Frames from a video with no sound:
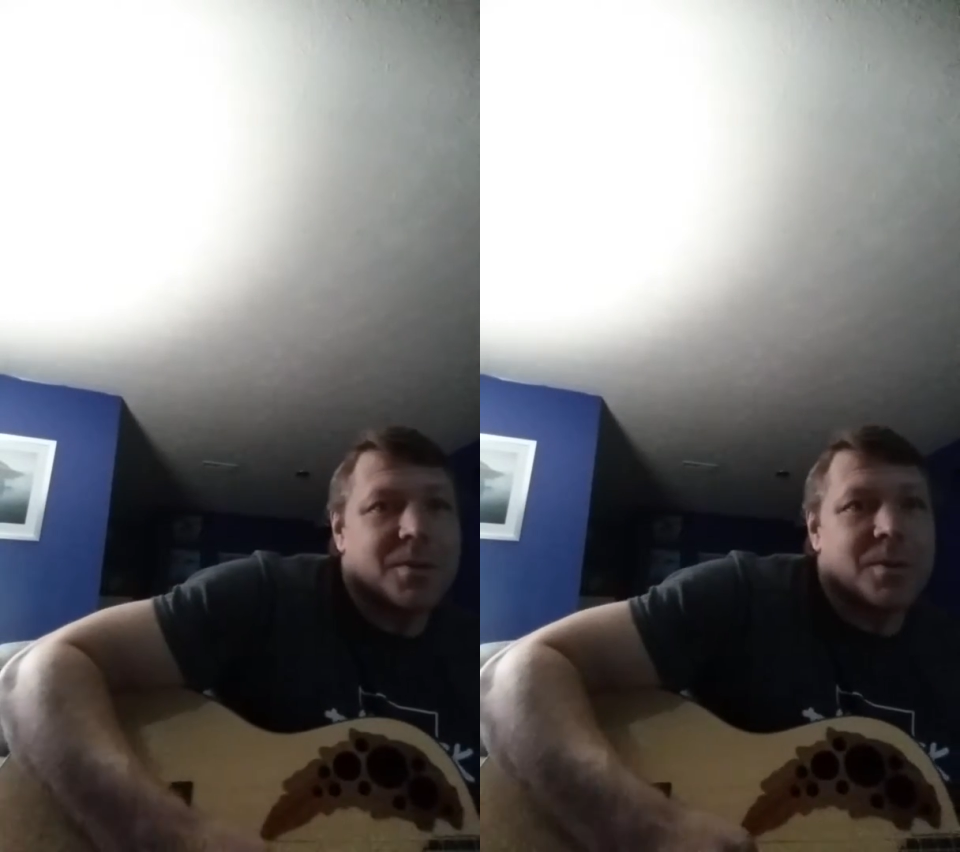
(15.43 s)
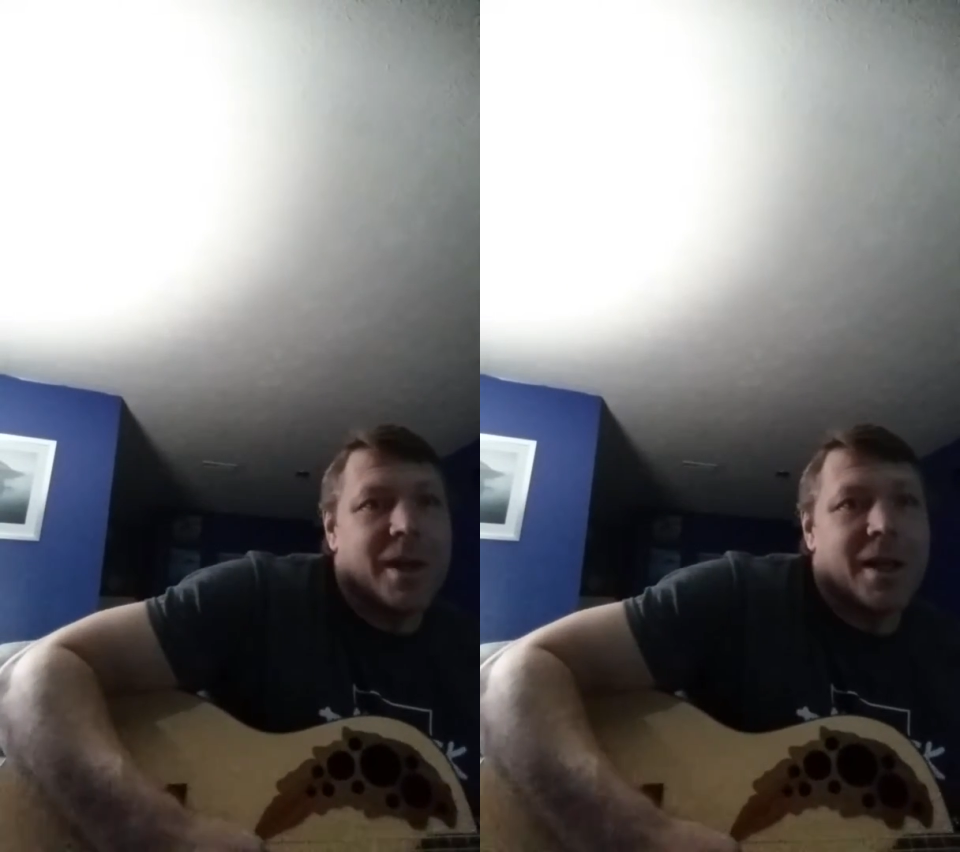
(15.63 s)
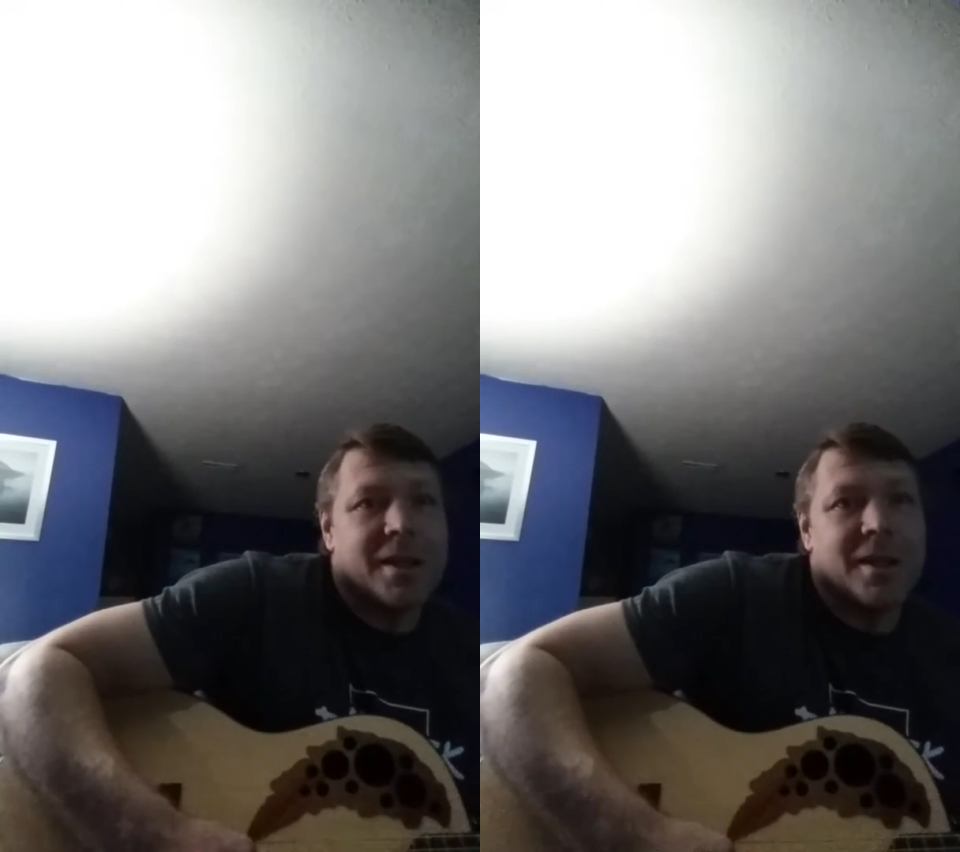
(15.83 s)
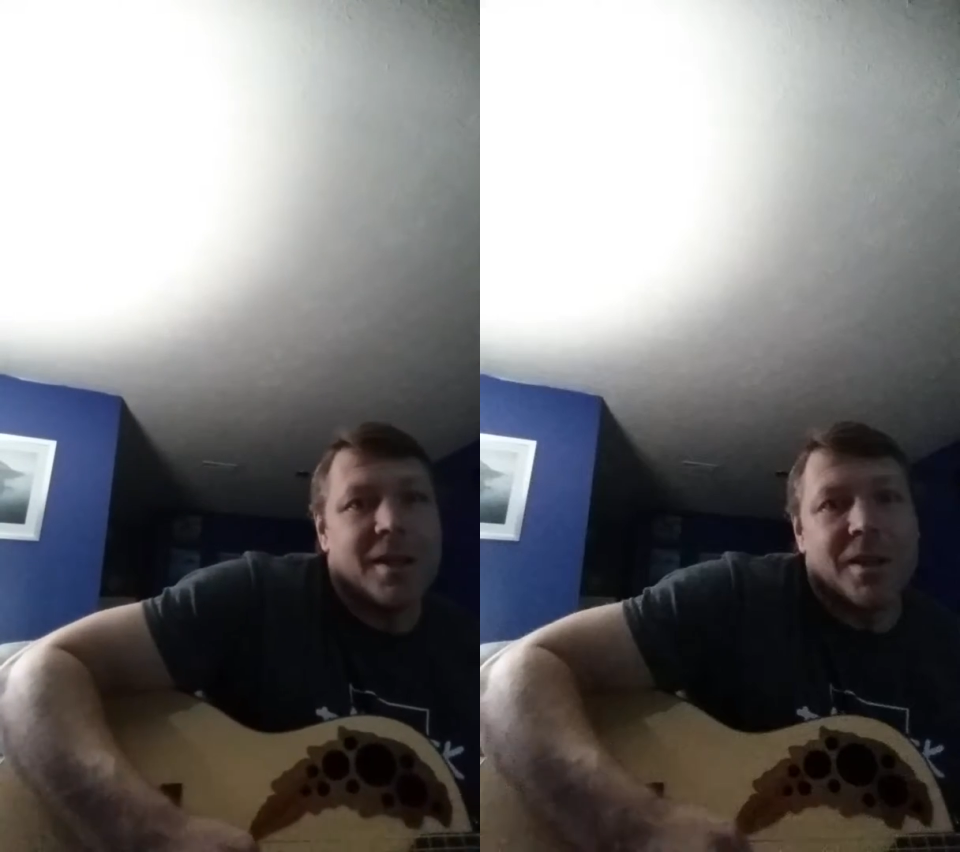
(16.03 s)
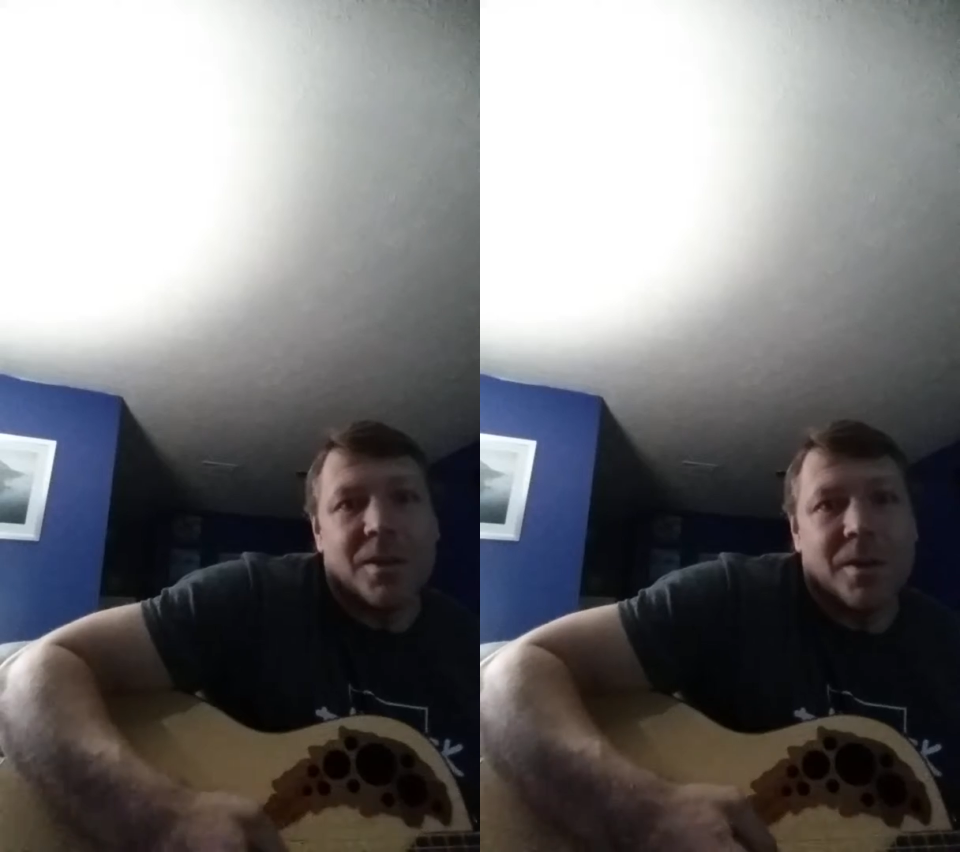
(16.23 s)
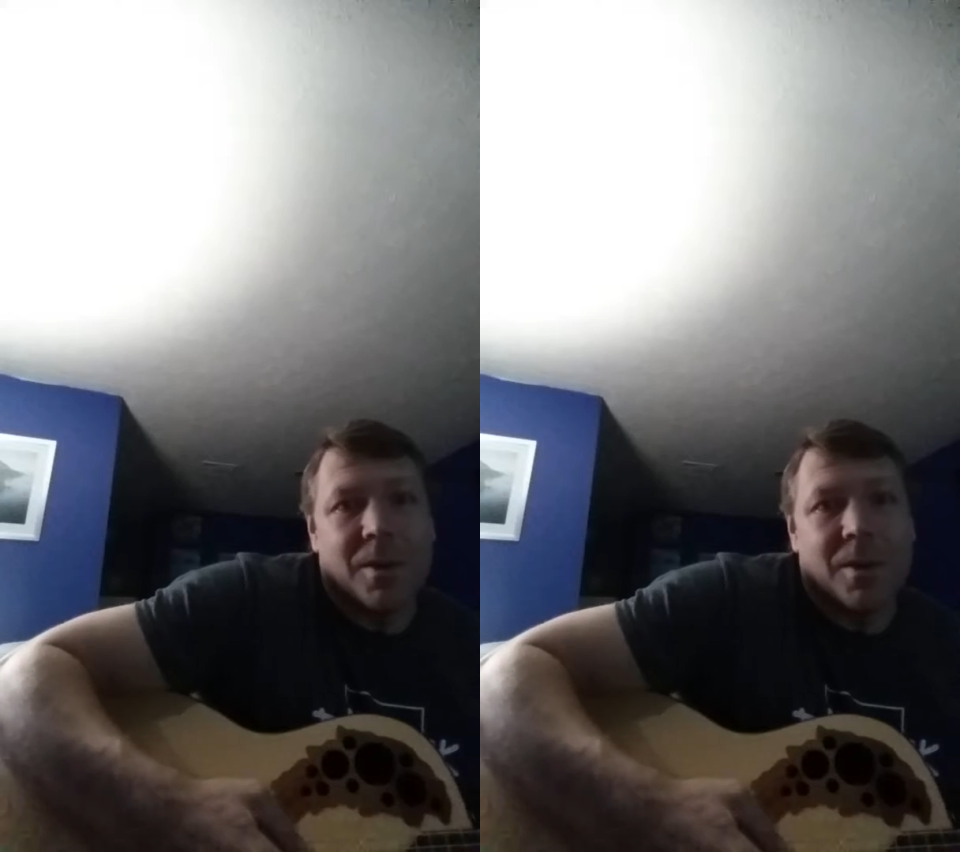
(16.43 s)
reindeer